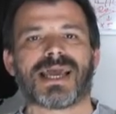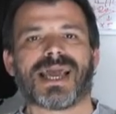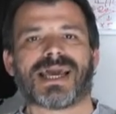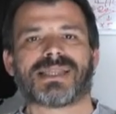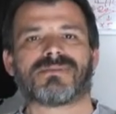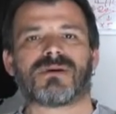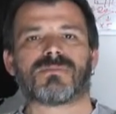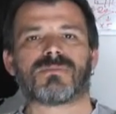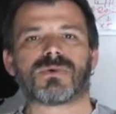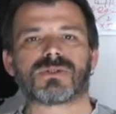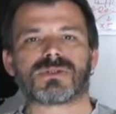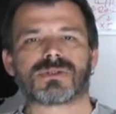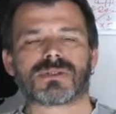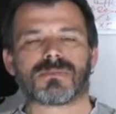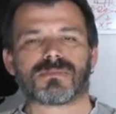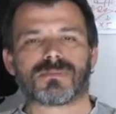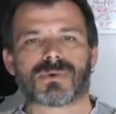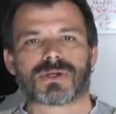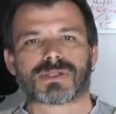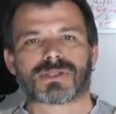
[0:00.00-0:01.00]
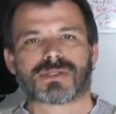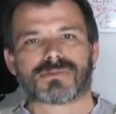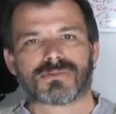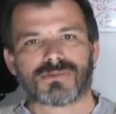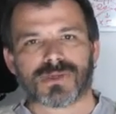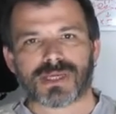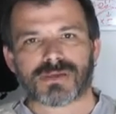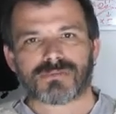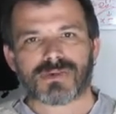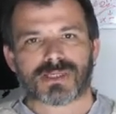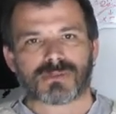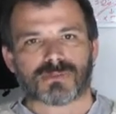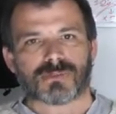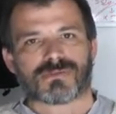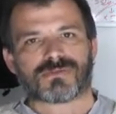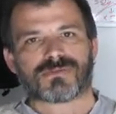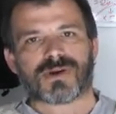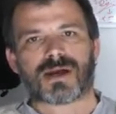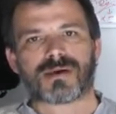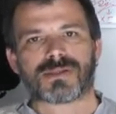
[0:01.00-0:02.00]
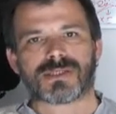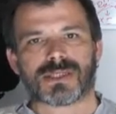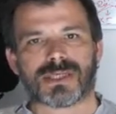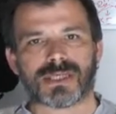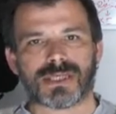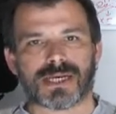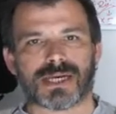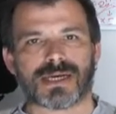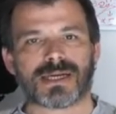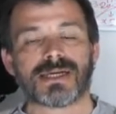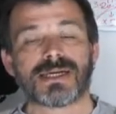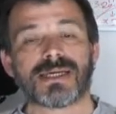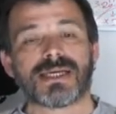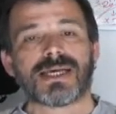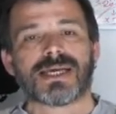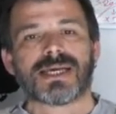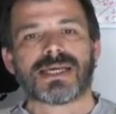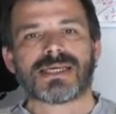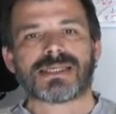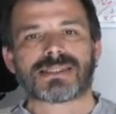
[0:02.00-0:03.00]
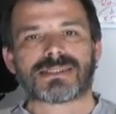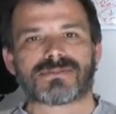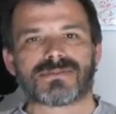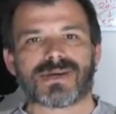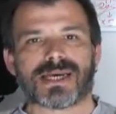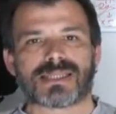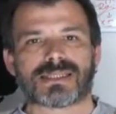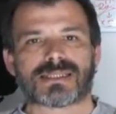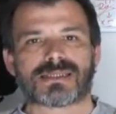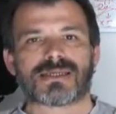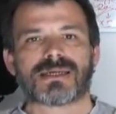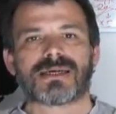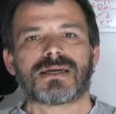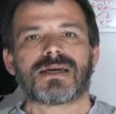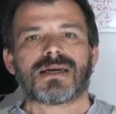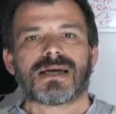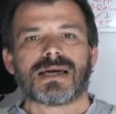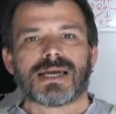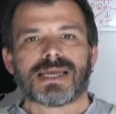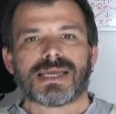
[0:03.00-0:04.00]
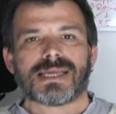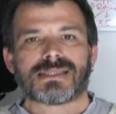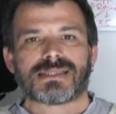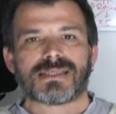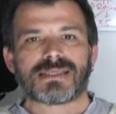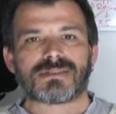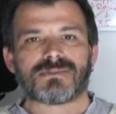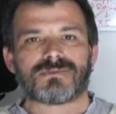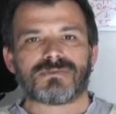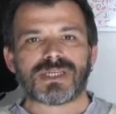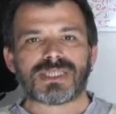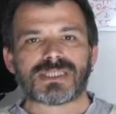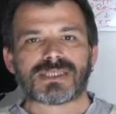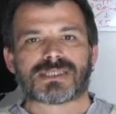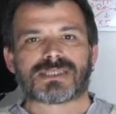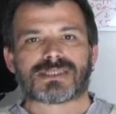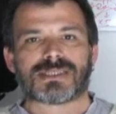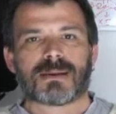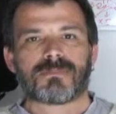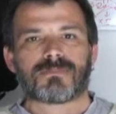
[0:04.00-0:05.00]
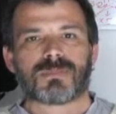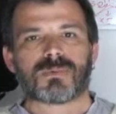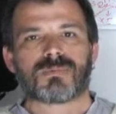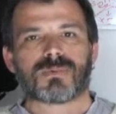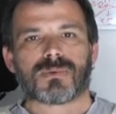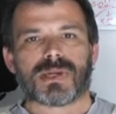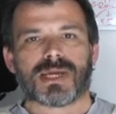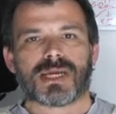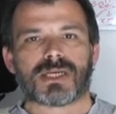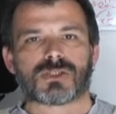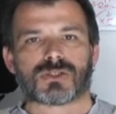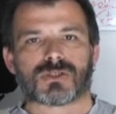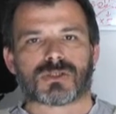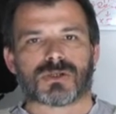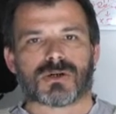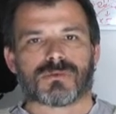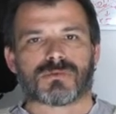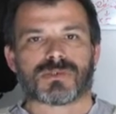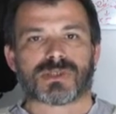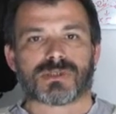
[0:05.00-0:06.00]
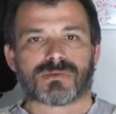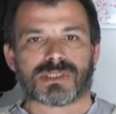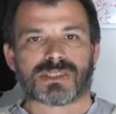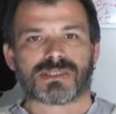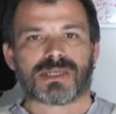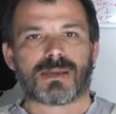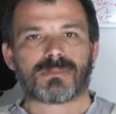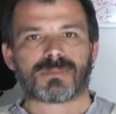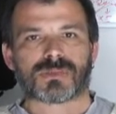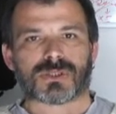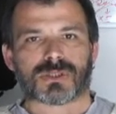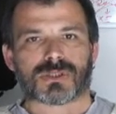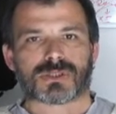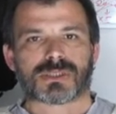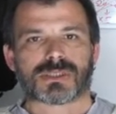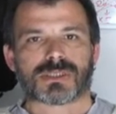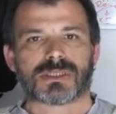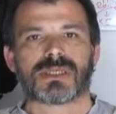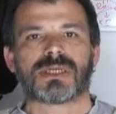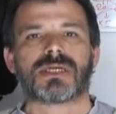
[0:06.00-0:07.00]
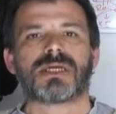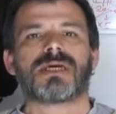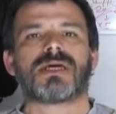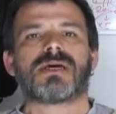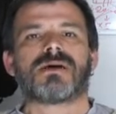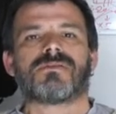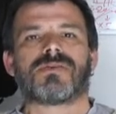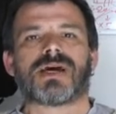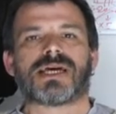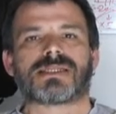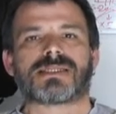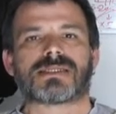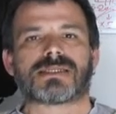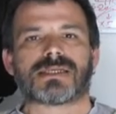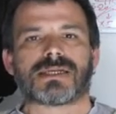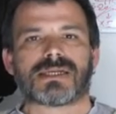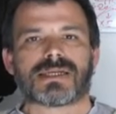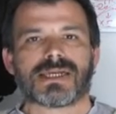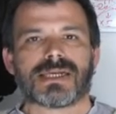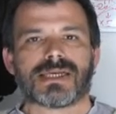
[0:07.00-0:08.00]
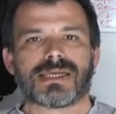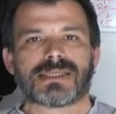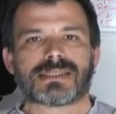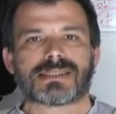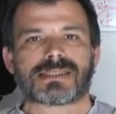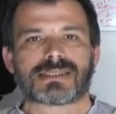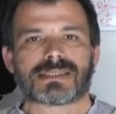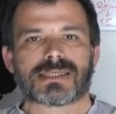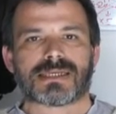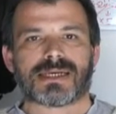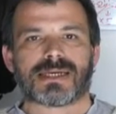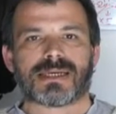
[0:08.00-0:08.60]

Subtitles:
And the most important thing that we found here is that it is this subpopulation of receptors that is